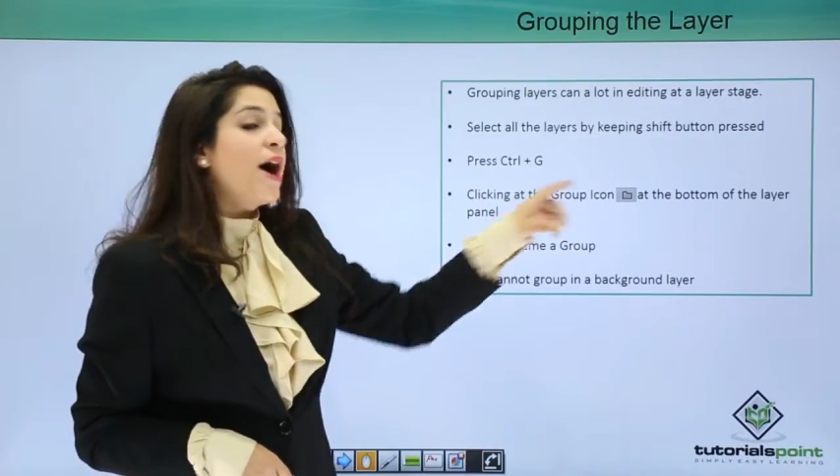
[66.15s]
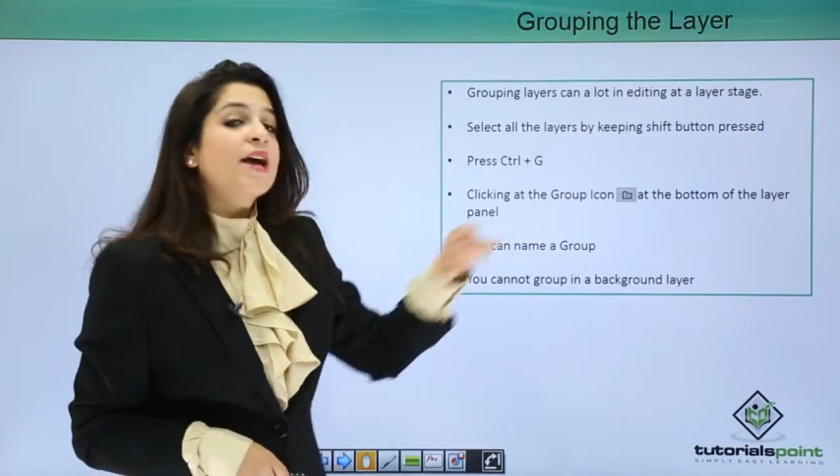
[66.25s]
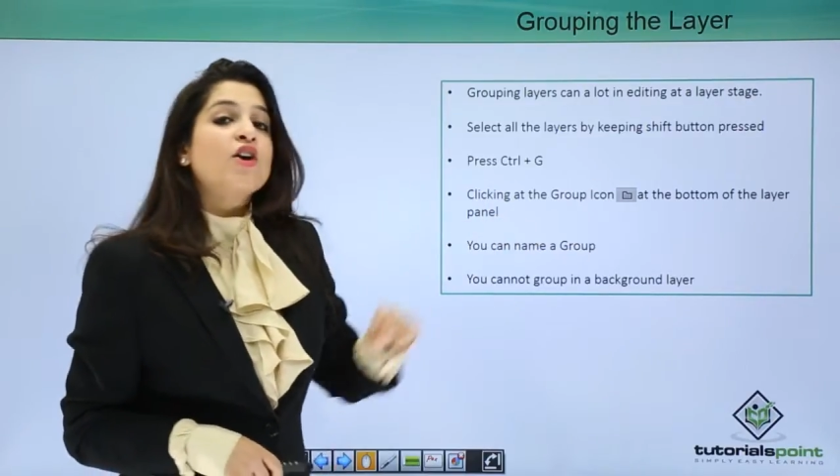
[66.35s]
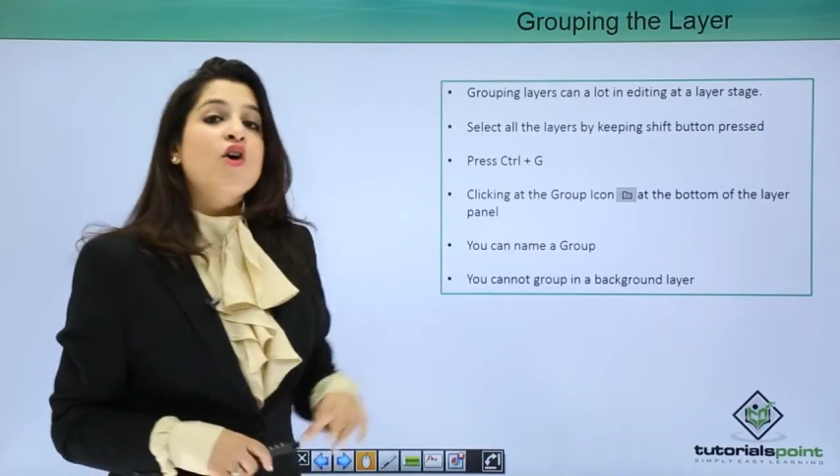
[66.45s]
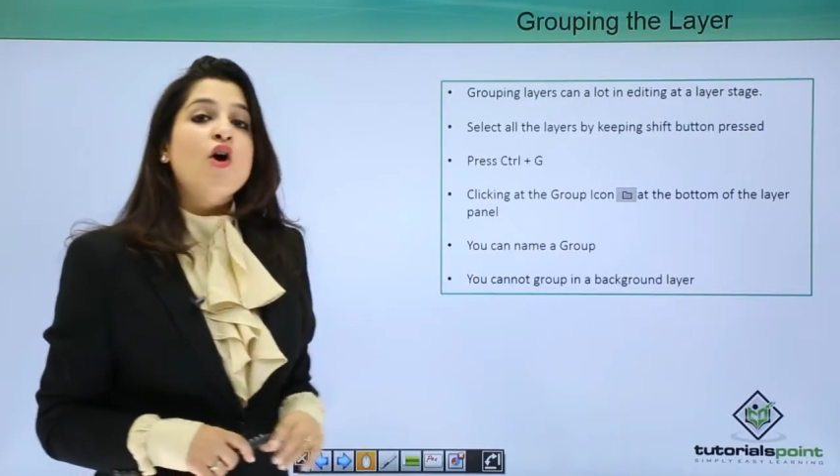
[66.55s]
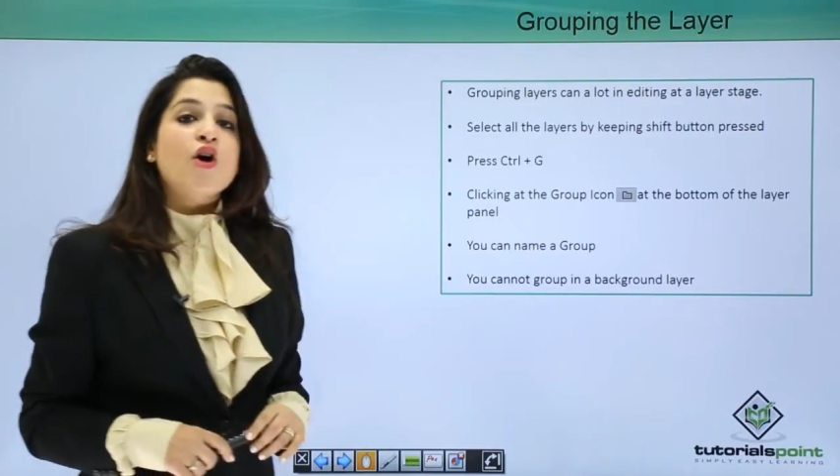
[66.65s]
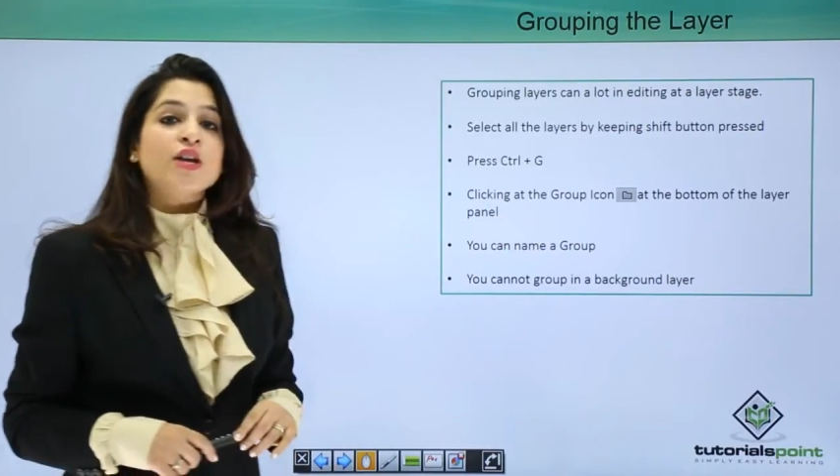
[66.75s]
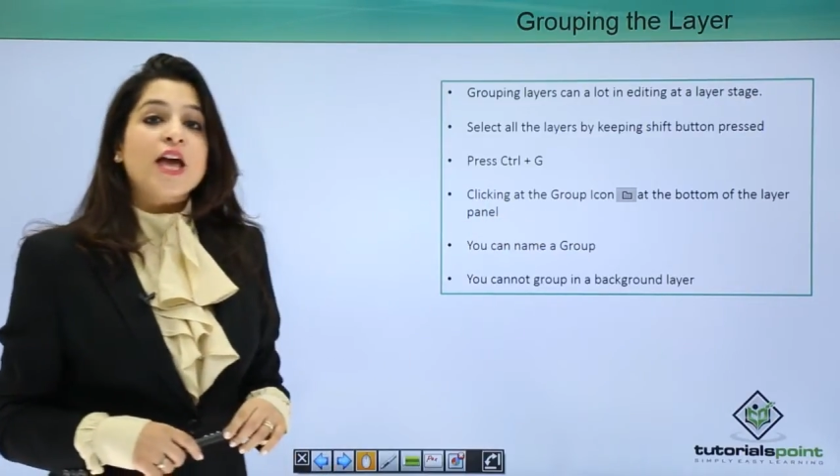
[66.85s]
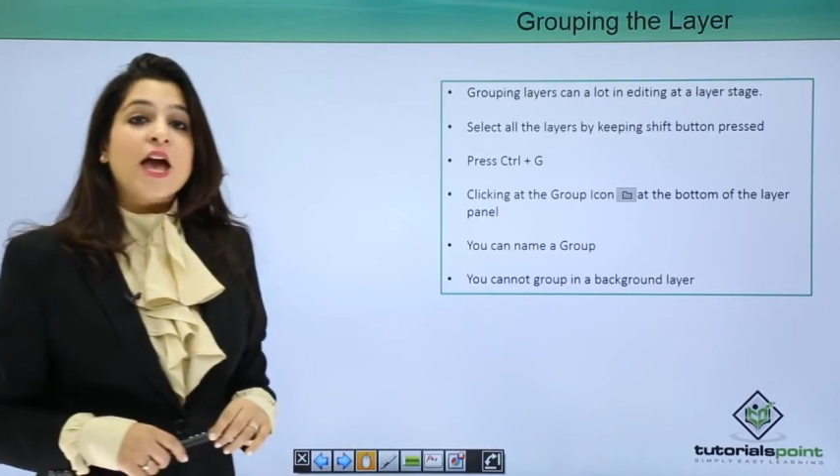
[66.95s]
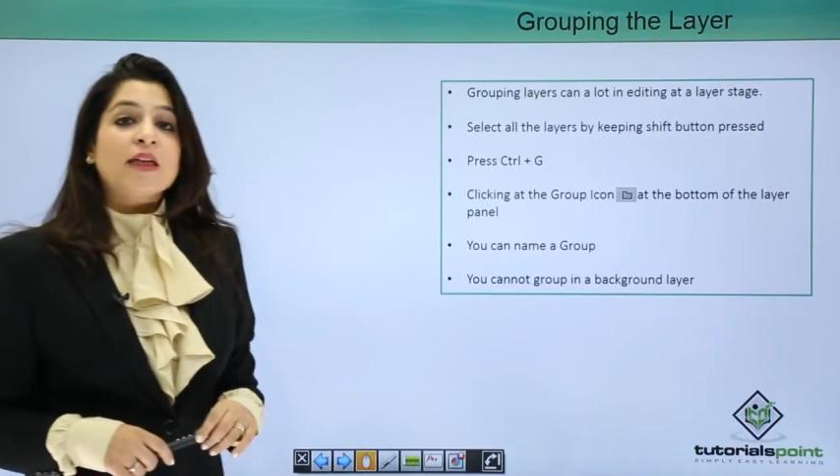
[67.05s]

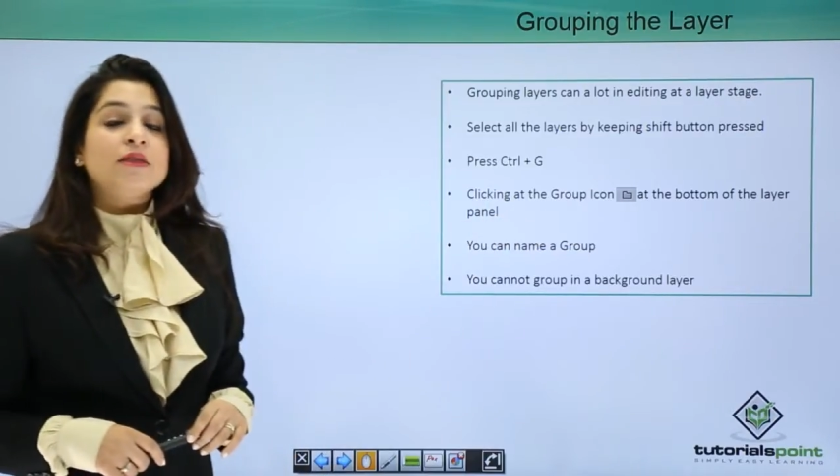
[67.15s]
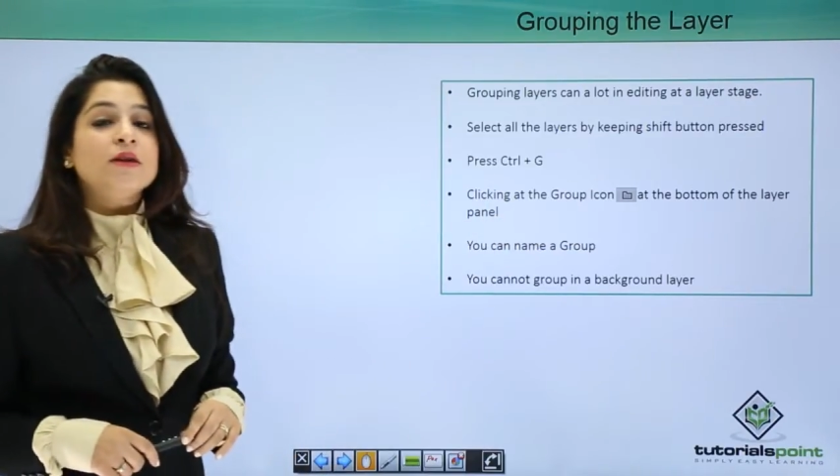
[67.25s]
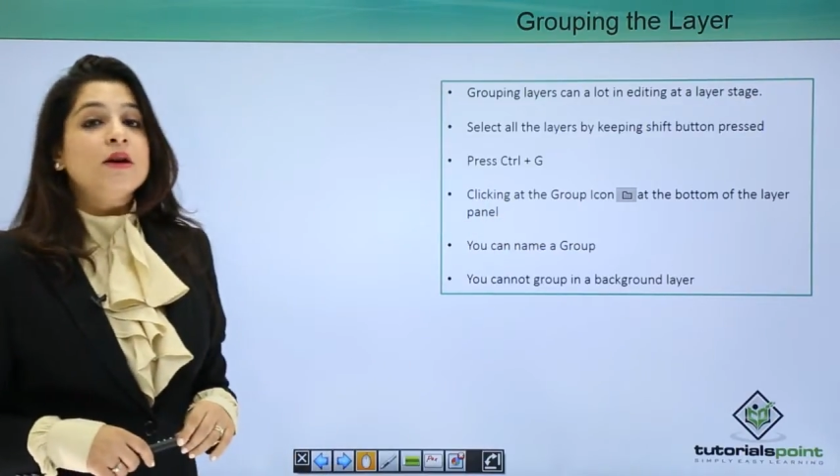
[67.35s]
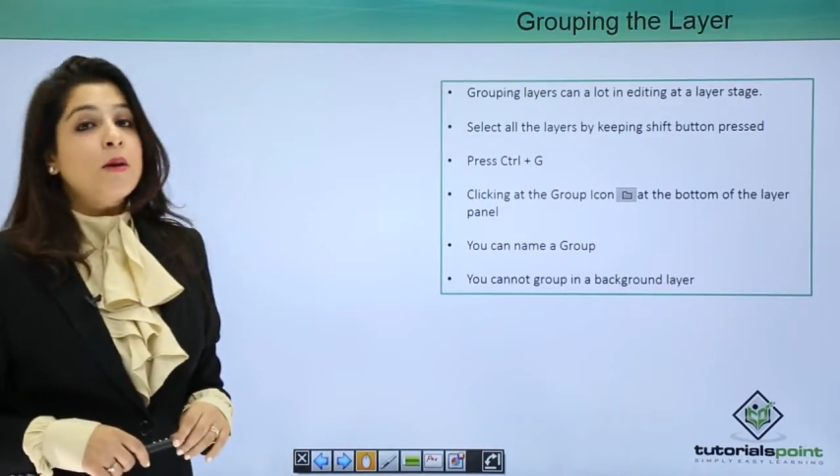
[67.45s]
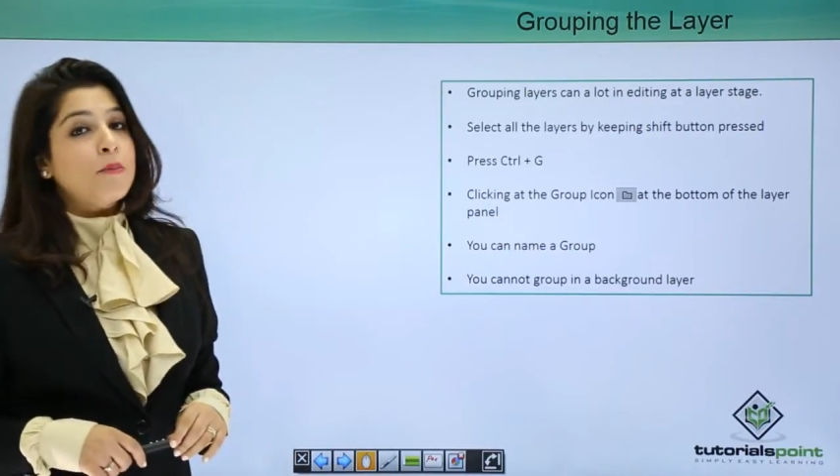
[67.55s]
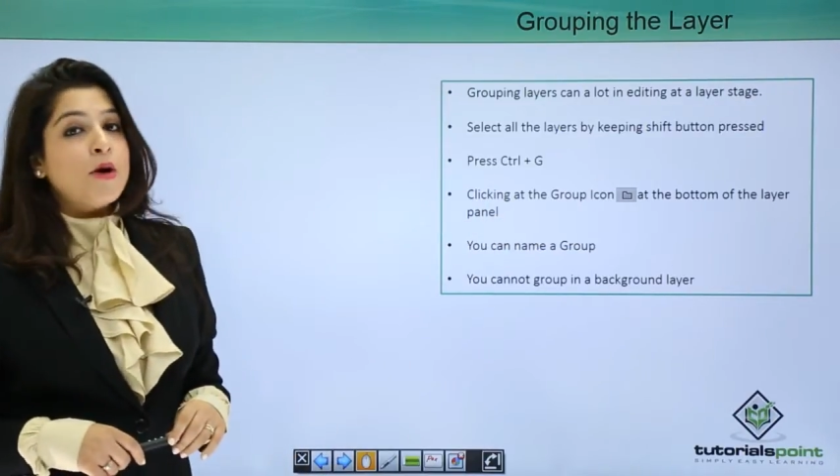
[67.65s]
icon at the